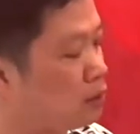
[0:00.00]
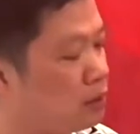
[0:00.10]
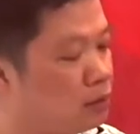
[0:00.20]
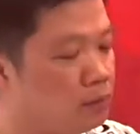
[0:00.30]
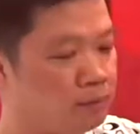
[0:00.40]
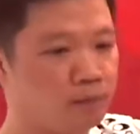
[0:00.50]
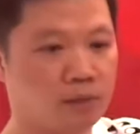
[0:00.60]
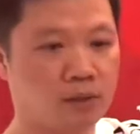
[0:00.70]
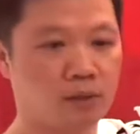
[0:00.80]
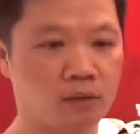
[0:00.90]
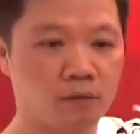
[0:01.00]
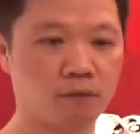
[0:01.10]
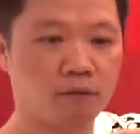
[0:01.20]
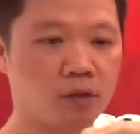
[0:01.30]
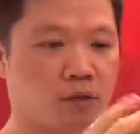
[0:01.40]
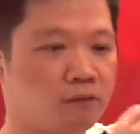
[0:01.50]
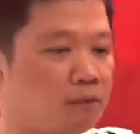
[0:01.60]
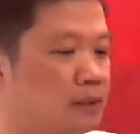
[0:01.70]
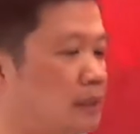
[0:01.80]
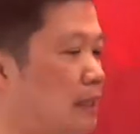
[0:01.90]
just gonna fold it
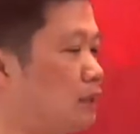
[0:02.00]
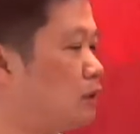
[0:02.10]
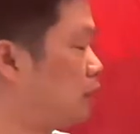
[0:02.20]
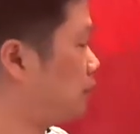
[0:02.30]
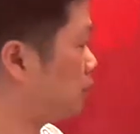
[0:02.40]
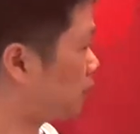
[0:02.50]
from the center and I'm